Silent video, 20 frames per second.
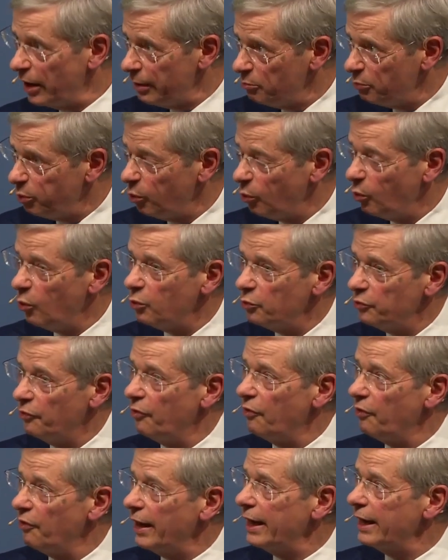
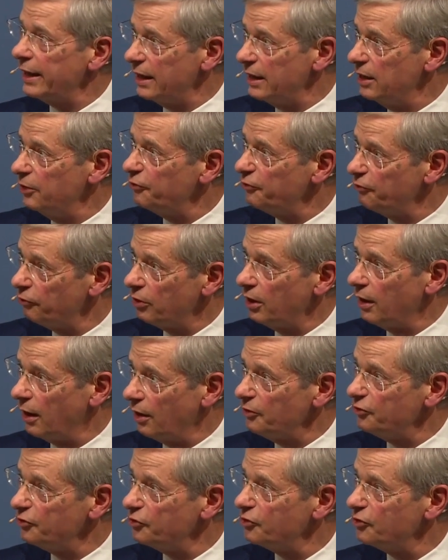important that is for
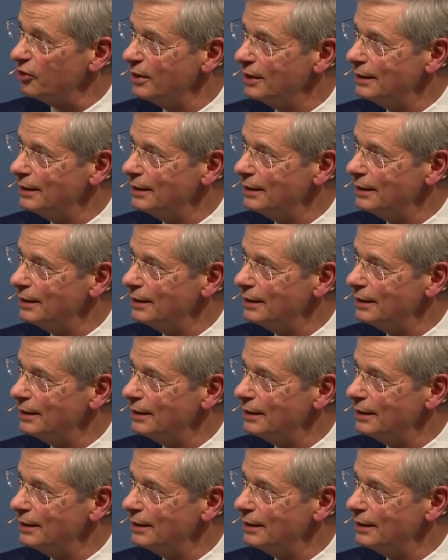us